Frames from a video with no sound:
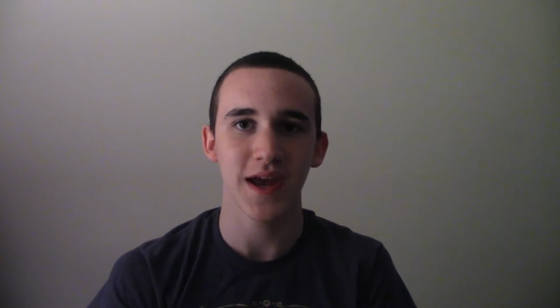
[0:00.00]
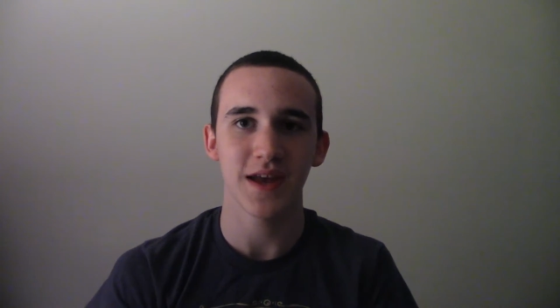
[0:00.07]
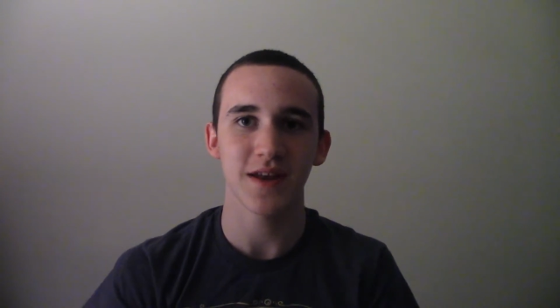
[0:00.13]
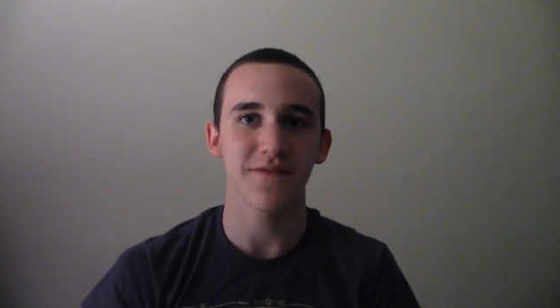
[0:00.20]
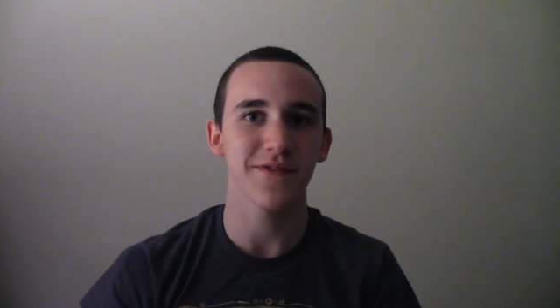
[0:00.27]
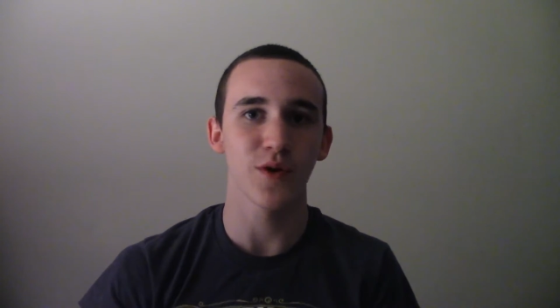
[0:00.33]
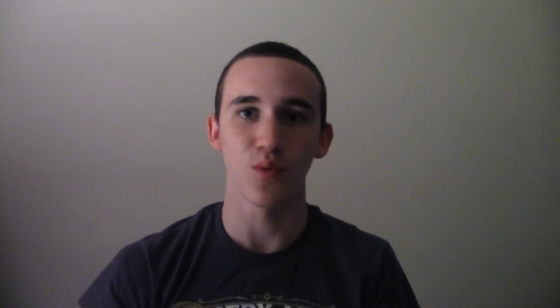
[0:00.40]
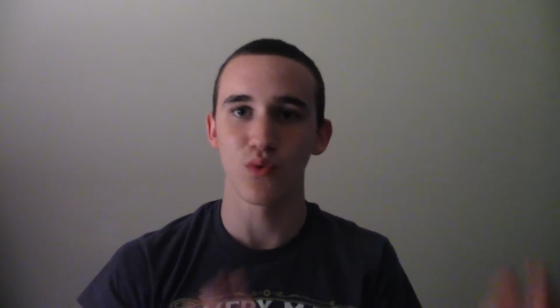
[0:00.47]
and
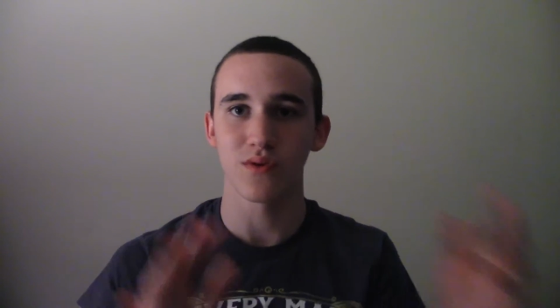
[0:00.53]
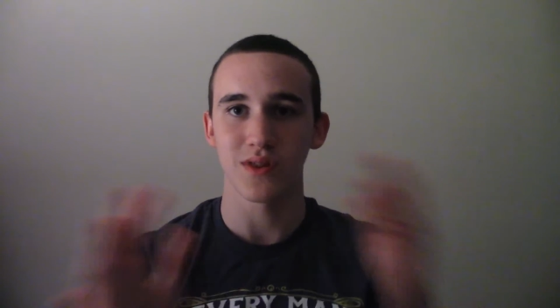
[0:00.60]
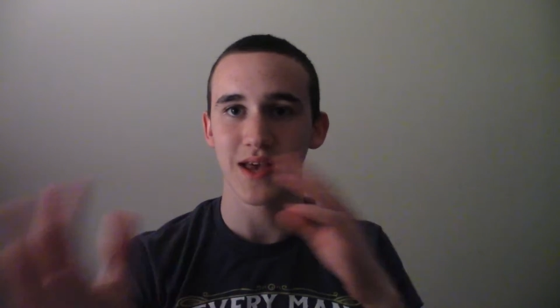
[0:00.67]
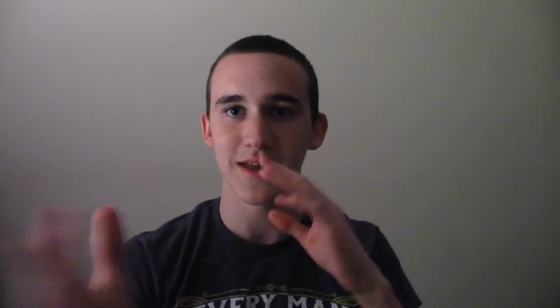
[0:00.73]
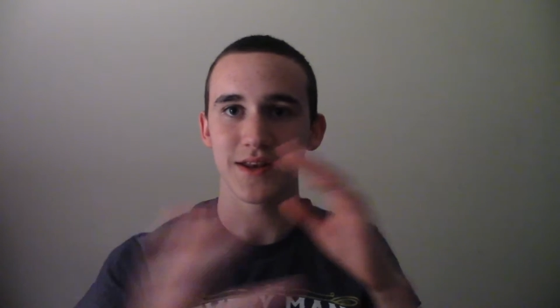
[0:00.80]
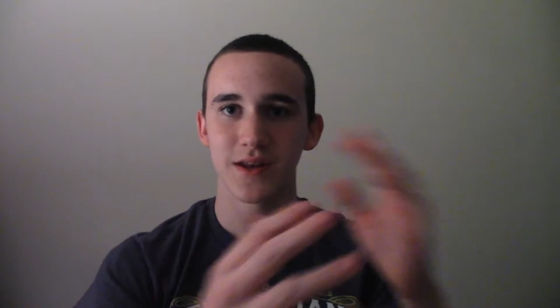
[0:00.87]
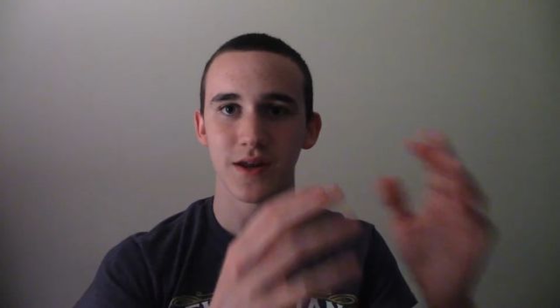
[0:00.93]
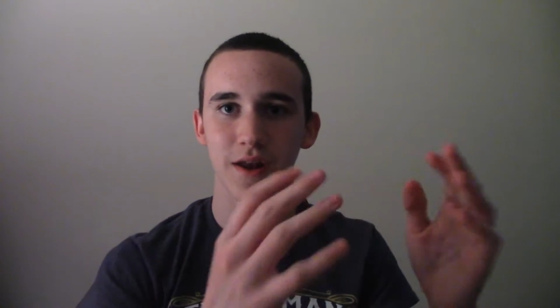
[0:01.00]
if they're
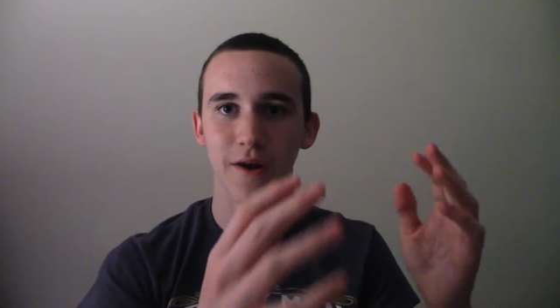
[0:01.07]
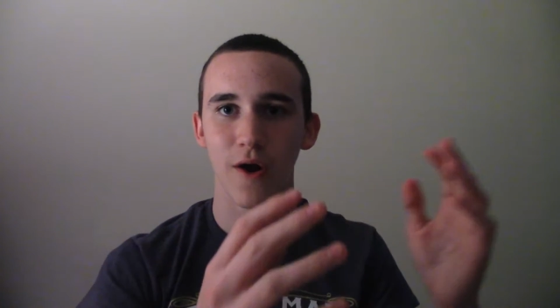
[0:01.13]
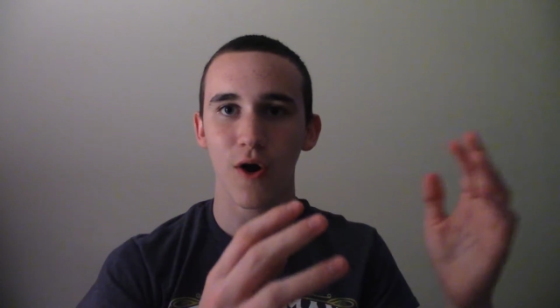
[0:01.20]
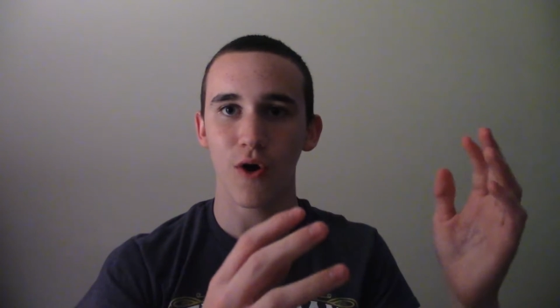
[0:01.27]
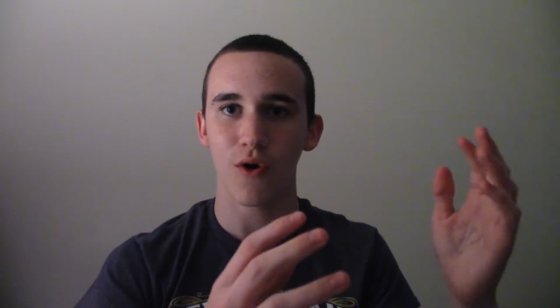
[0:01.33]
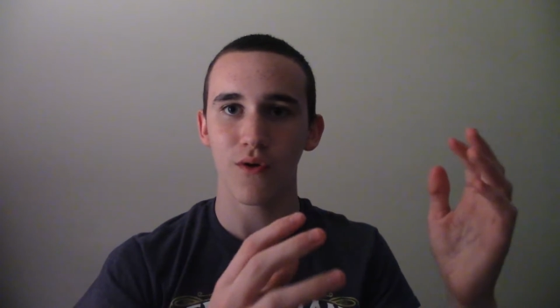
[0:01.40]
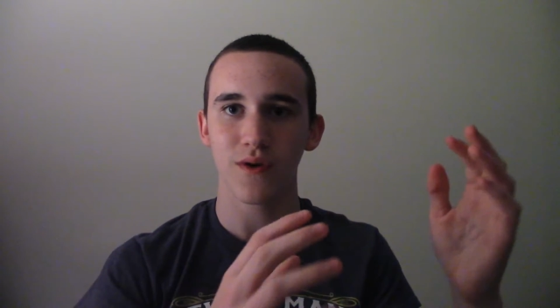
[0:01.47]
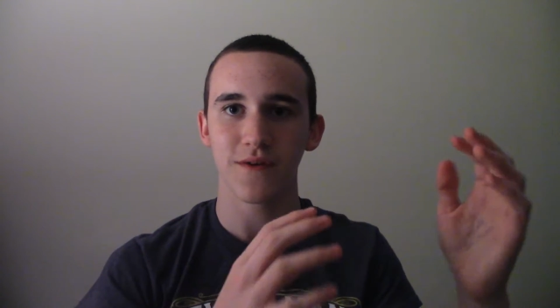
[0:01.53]
related at
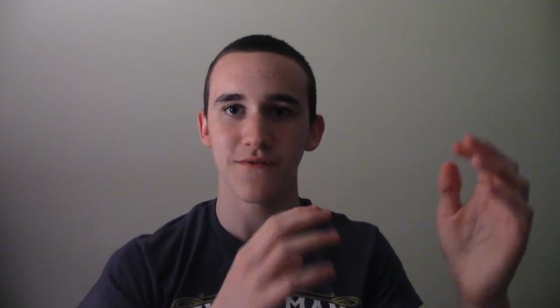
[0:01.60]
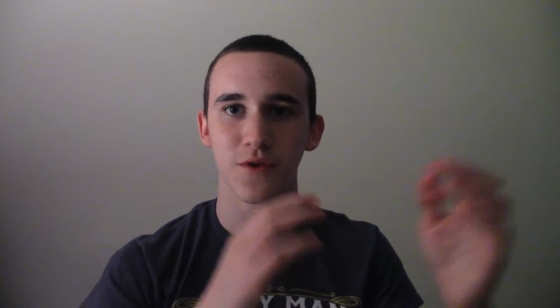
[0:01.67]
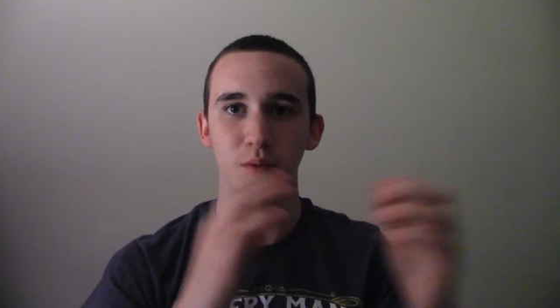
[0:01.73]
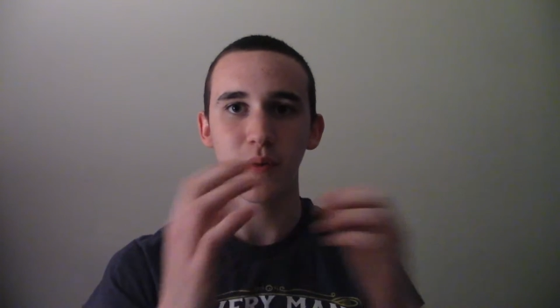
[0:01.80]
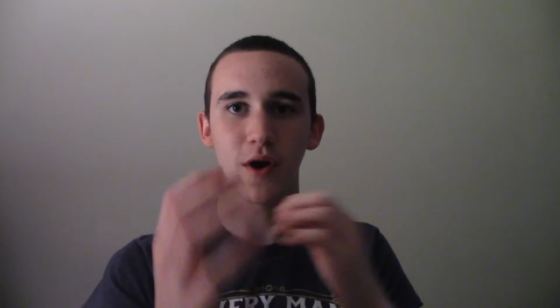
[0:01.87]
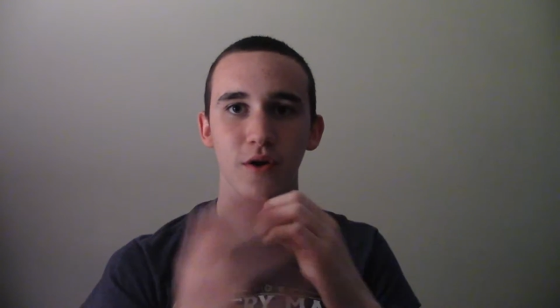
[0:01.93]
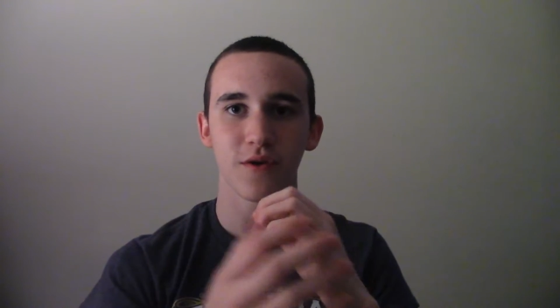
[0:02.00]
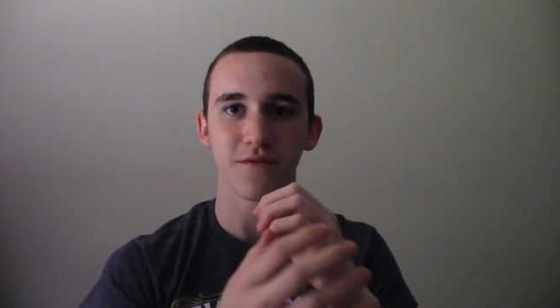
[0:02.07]
all, if they're
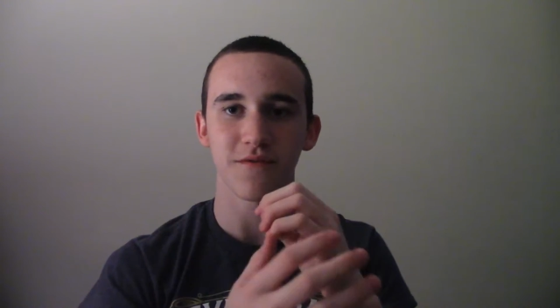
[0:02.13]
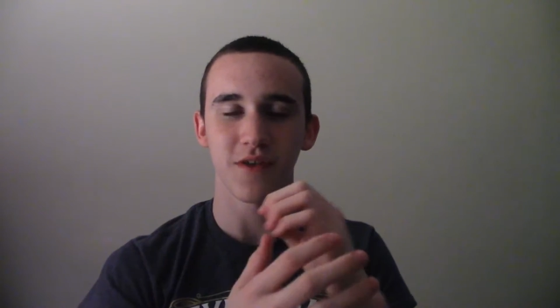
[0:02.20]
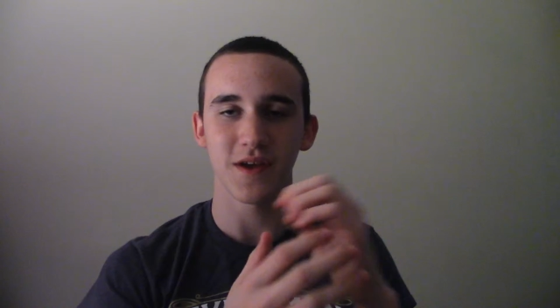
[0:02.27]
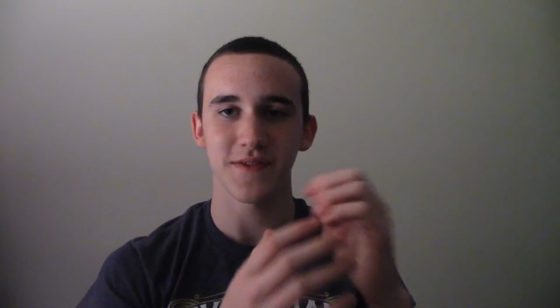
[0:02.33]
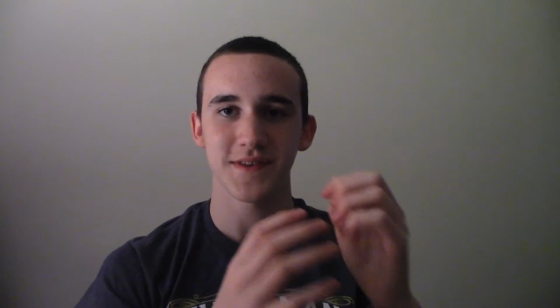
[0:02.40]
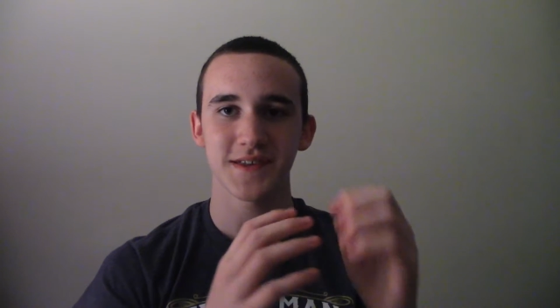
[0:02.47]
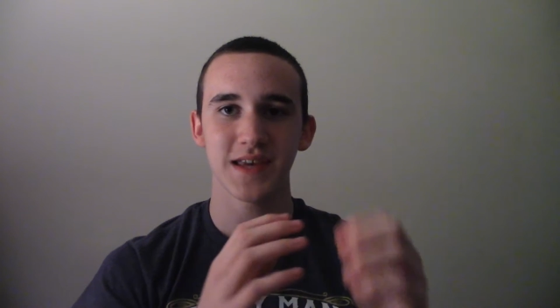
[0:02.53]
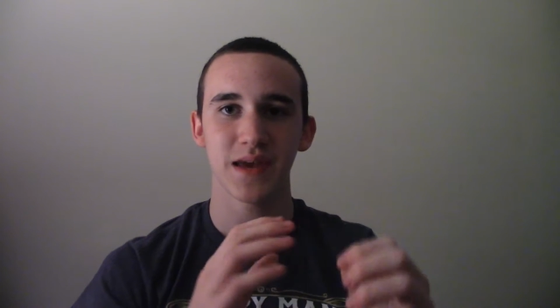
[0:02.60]
part of
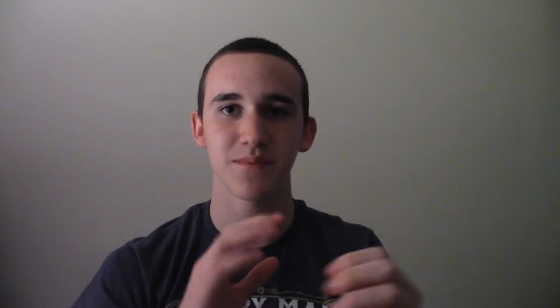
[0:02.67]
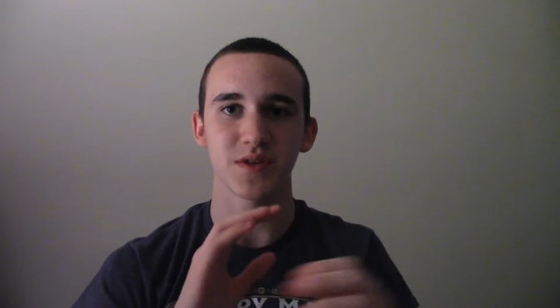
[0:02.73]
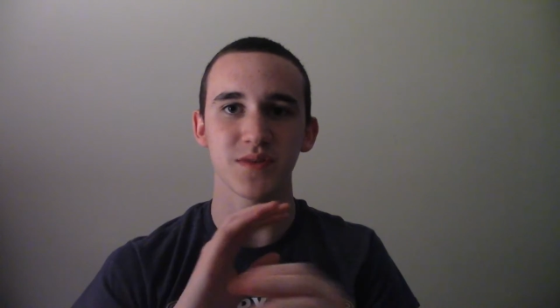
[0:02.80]
like the same